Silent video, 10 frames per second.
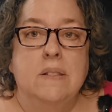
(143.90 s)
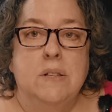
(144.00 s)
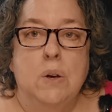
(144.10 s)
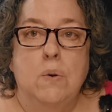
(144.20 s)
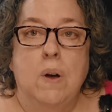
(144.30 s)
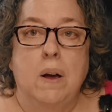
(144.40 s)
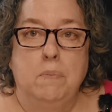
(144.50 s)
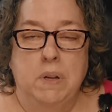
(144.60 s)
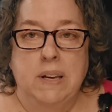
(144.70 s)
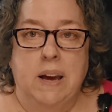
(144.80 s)
So I'm
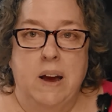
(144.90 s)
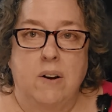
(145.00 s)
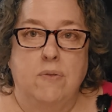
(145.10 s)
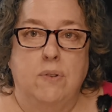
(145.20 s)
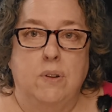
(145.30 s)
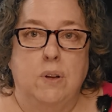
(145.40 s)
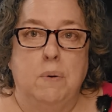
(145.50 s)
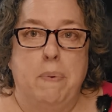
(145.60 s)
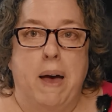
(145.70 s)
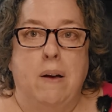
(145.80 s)
really careful
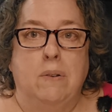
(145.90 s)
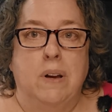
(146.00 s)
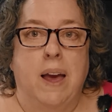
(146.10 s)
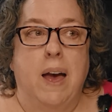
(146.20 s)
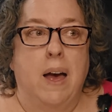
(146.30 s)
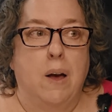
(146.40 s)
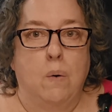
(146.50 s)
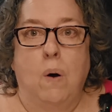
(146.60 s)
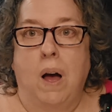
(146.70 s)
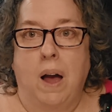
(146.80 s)
about
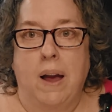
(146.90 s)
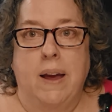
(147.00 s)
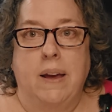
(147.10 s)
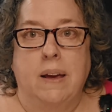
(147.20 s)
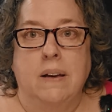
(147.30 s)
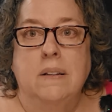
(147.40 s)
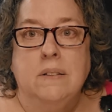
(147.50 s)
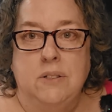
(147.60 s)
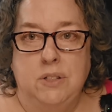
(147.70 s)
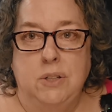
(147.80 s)
how I
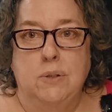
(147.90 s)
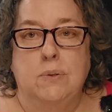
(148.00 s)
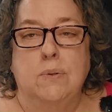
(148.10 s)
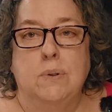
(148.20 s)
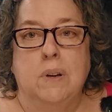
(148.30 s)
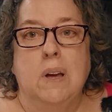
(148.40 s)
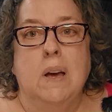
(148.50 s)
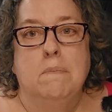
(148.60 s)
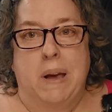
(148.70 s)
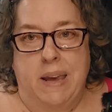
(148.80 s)
do
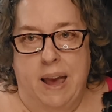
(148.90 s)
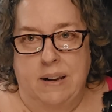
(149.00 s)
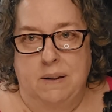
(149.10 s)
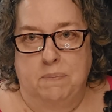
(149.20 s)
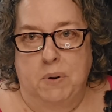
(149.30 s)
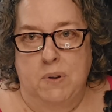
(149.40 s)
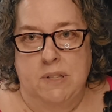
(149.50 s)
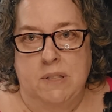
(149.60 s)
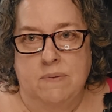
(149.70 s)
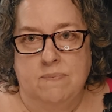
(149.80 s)
my catnip
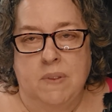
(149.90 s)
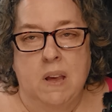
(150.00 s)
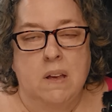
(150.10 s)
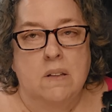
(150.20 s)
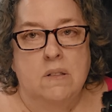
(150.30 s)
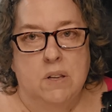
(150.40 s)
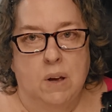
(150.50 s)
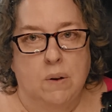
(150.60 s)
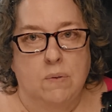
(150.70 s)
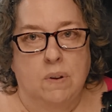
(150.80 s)
toys.
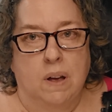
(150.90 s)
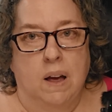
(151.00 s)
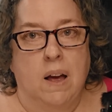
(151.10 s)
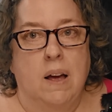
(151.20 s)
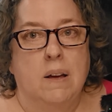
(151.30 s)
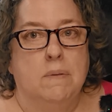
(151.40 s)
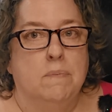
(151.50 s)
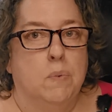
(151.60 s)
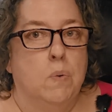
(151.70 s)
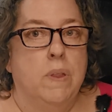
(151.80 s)
So
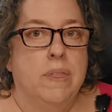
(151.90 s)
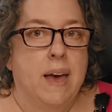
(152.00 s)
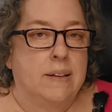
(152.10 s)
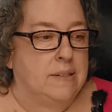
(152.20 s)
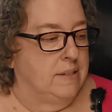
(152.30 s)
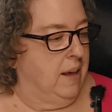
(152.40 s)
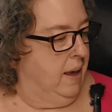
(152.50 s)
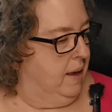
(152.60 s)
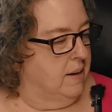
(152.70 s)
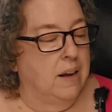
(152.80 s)
with that
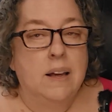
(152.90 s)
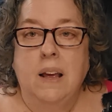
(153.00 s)
said,